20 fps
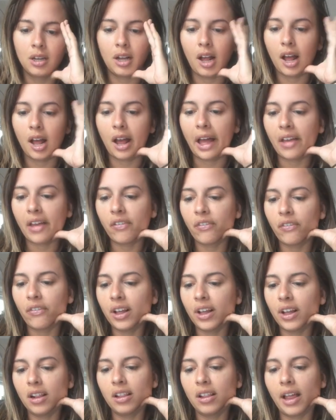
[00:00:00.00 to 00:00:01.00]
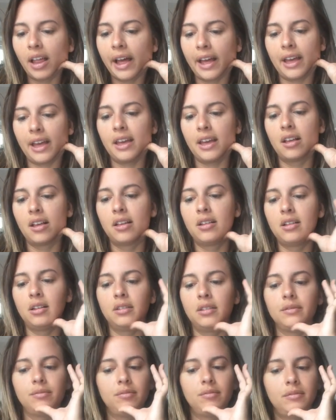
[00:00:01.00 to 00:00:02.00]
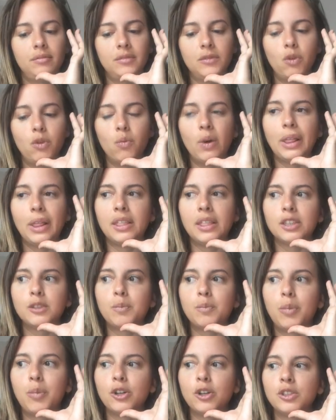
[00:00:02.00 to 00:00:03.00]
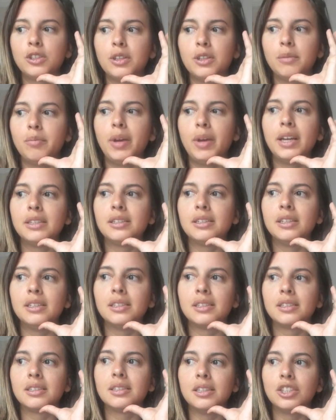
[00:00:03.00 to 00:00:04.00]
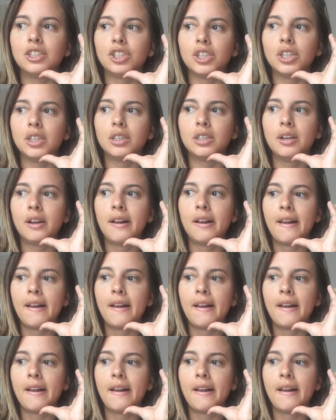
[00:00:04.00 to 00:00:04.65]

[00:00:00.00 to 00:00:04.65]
I feel like when this person makes a decision,